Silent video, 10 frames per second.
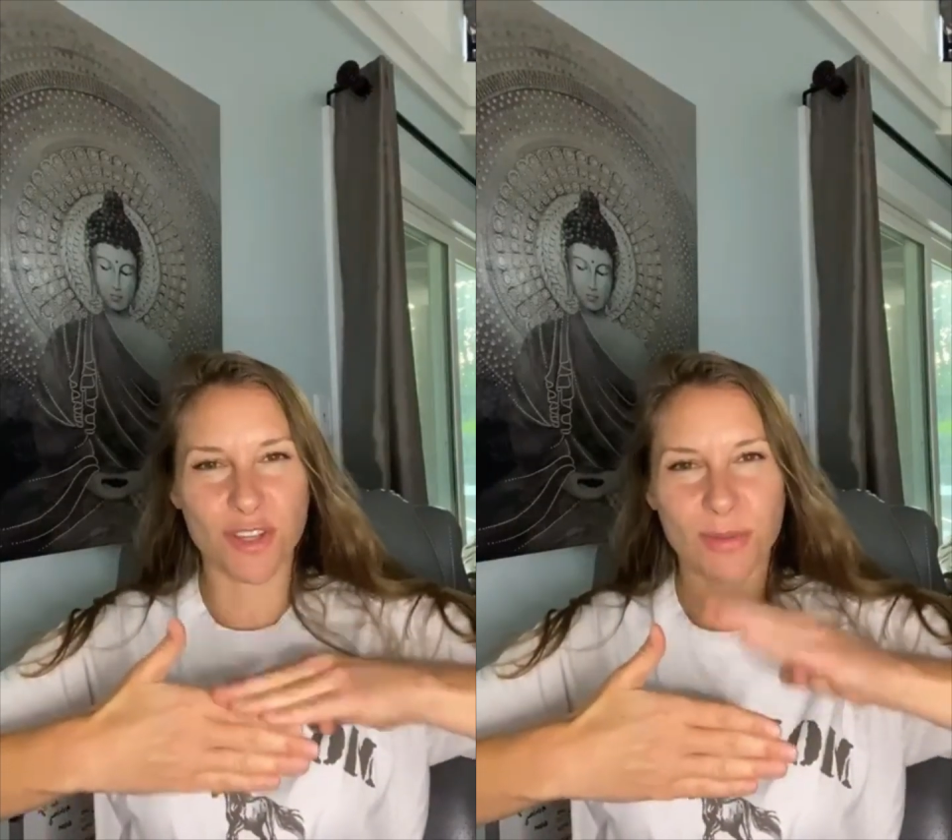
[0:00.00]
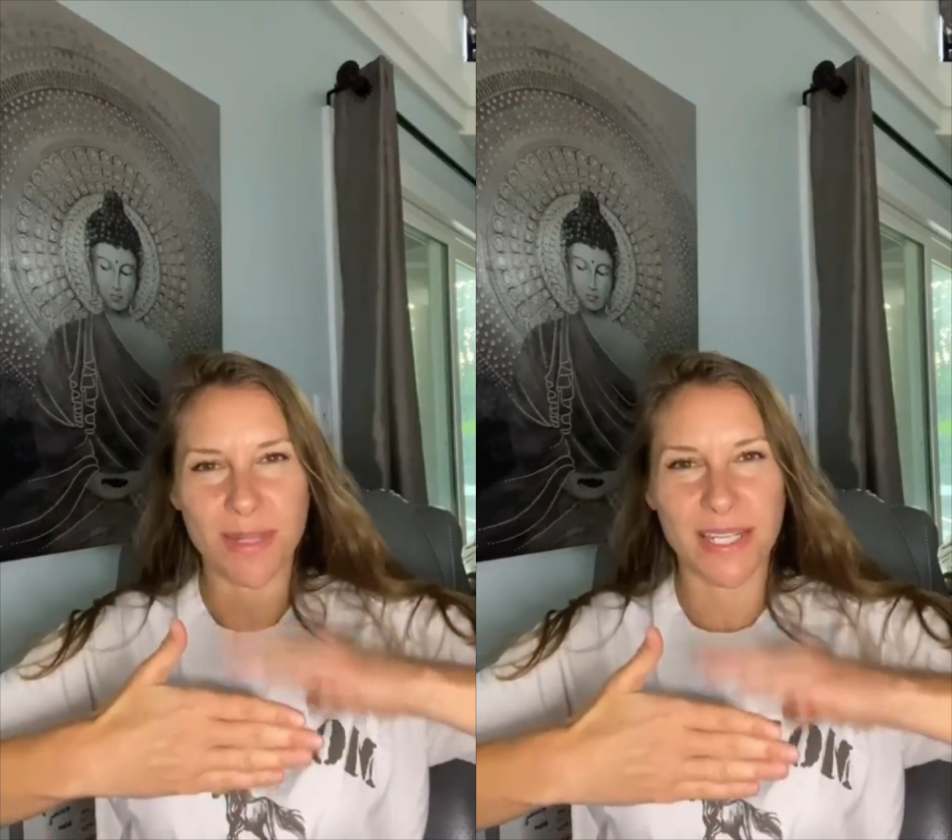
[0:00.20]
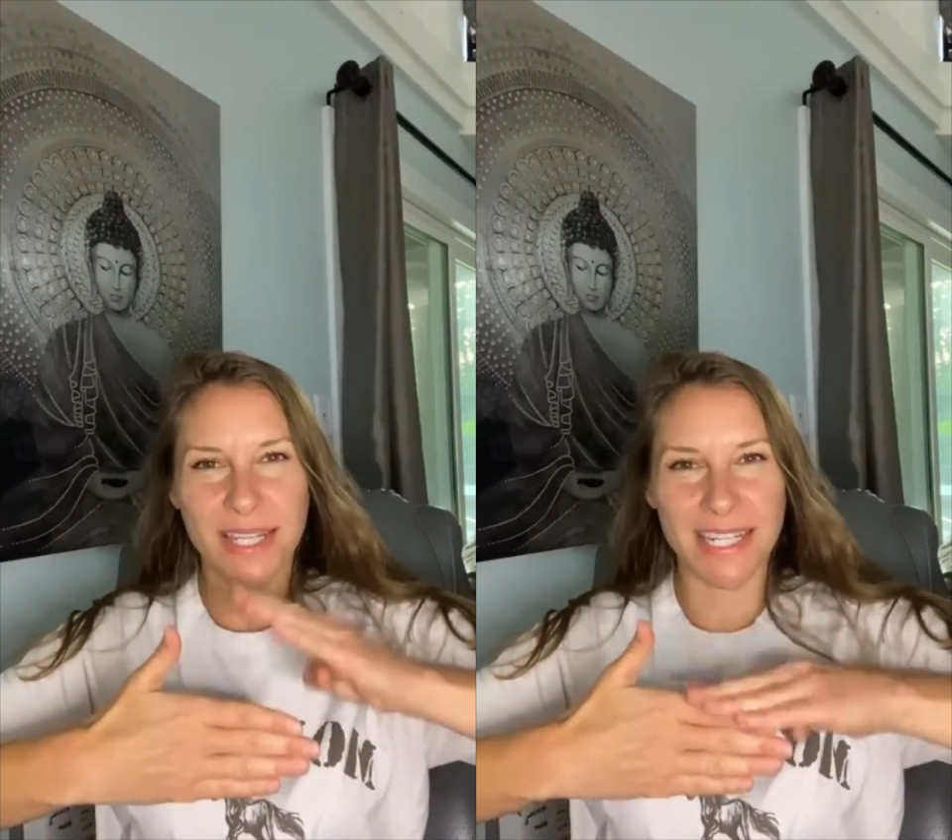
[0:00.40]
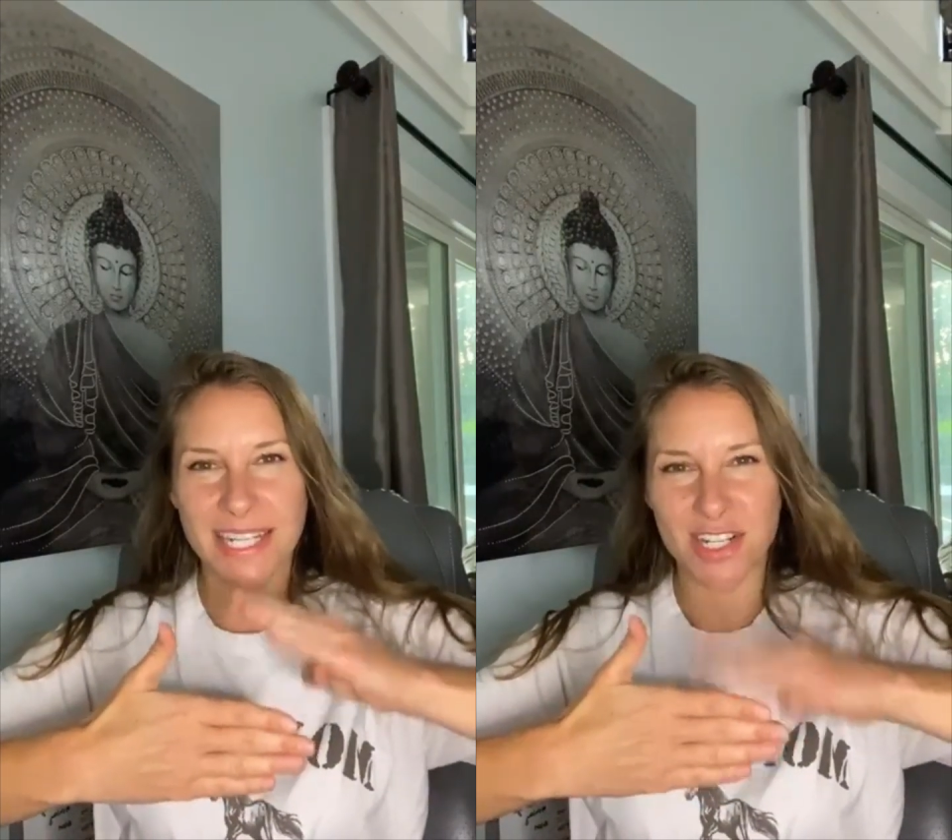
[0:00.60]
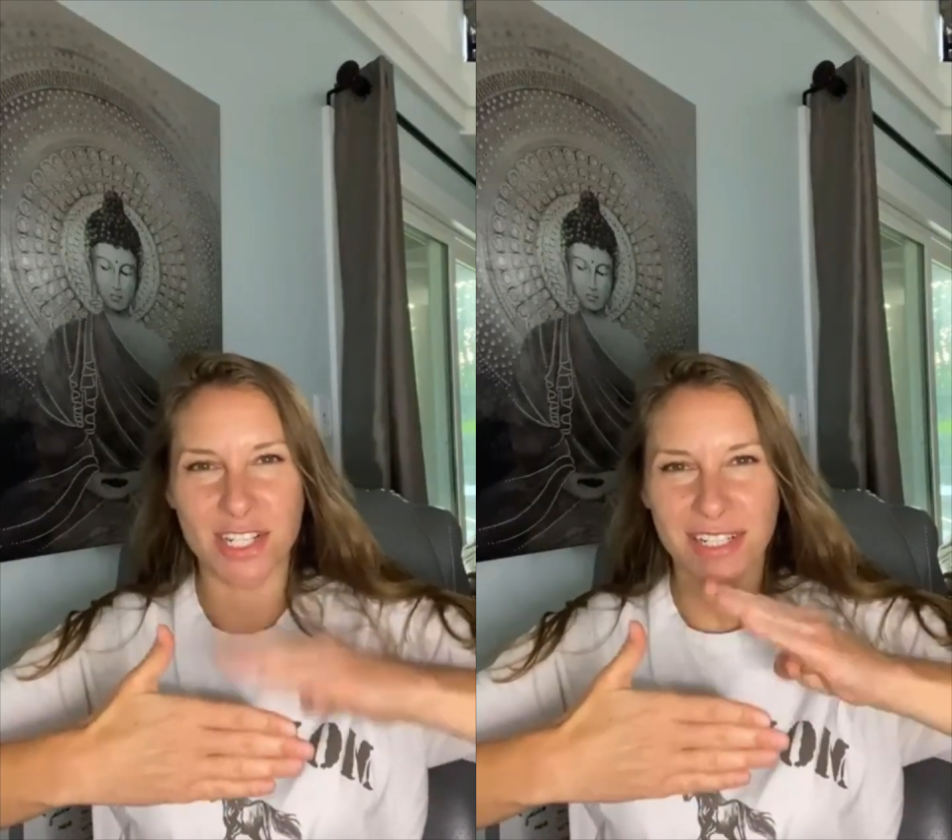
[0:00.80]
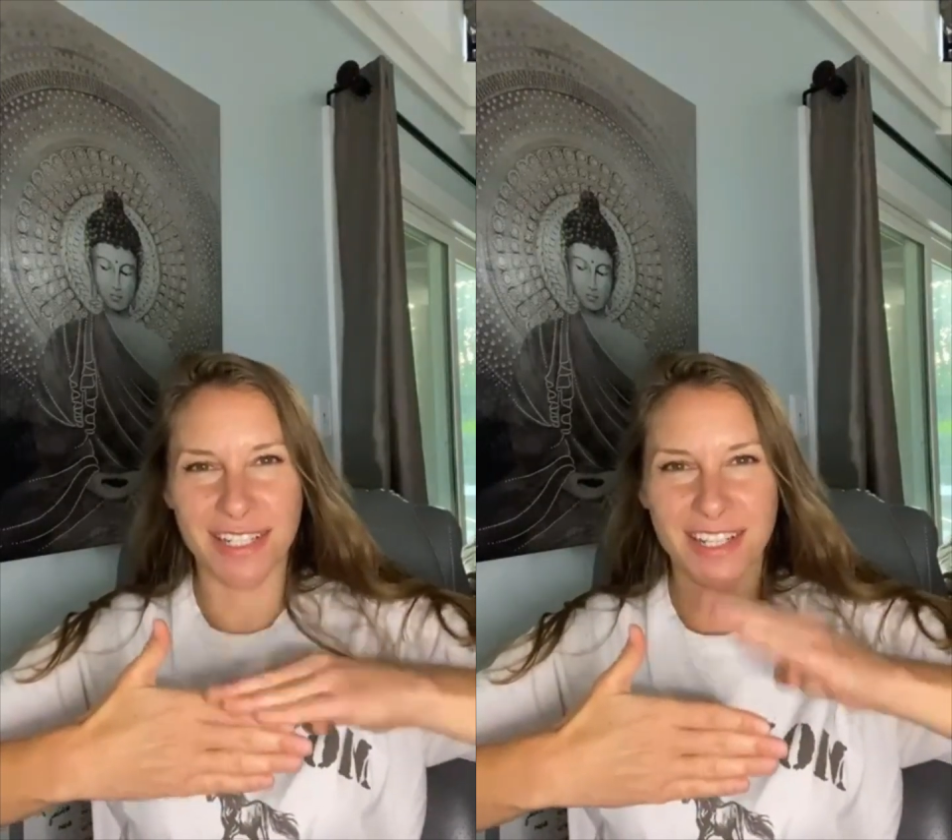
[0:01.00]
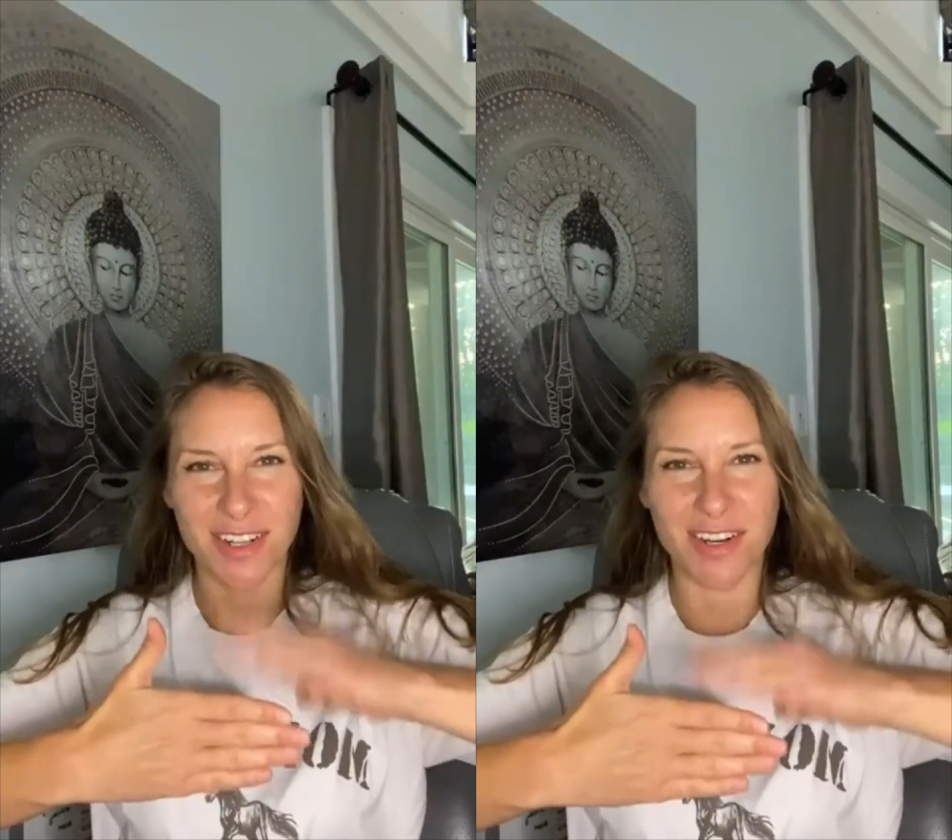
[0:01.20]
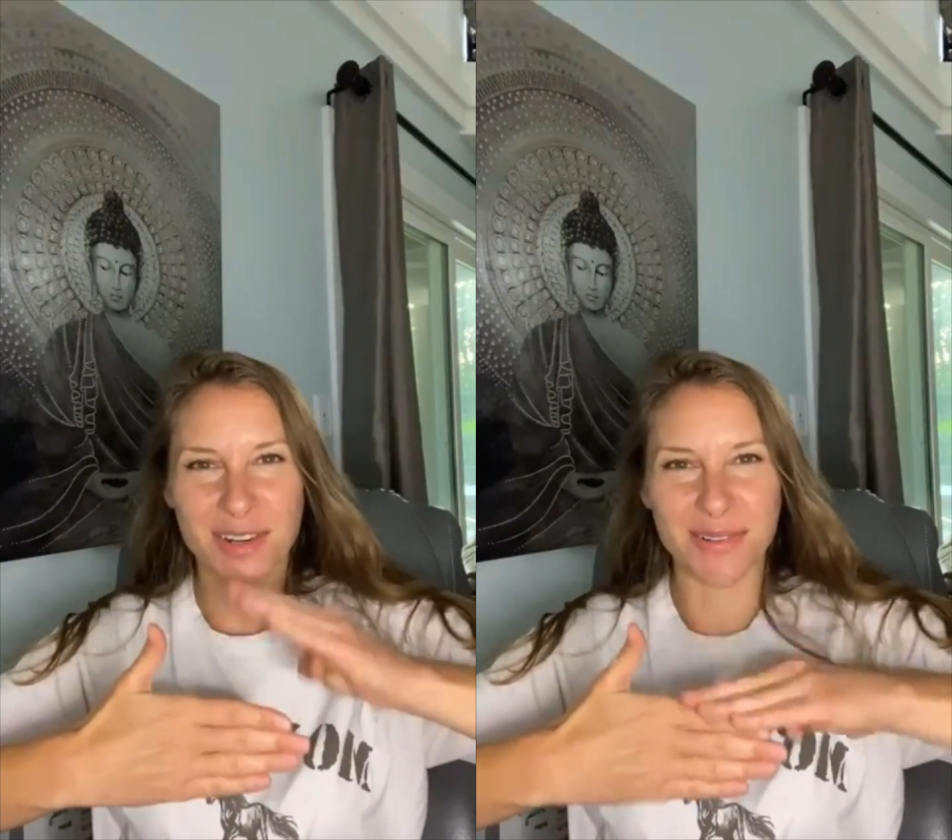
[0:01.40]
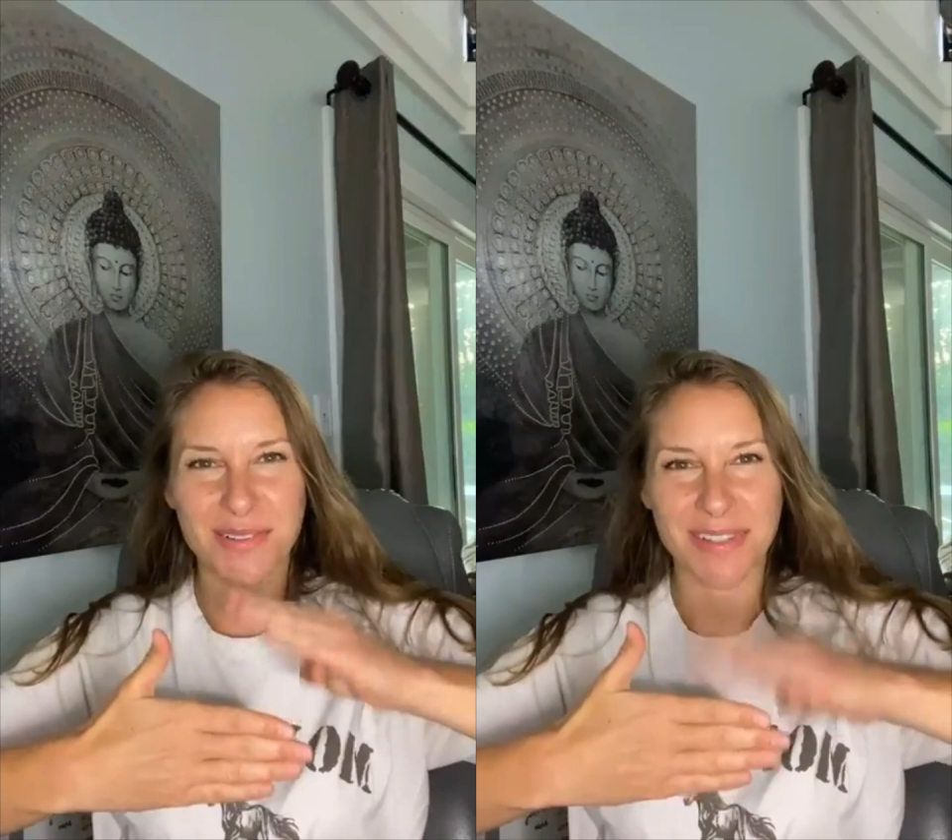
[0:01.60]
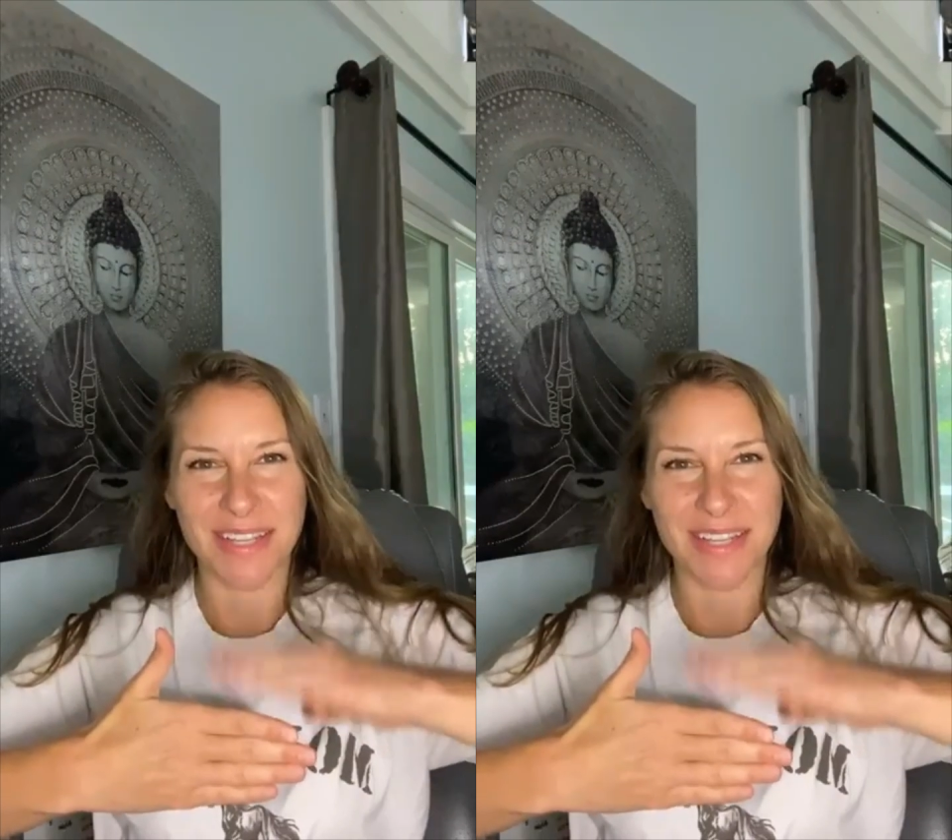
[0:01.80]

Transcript: human condition, you know?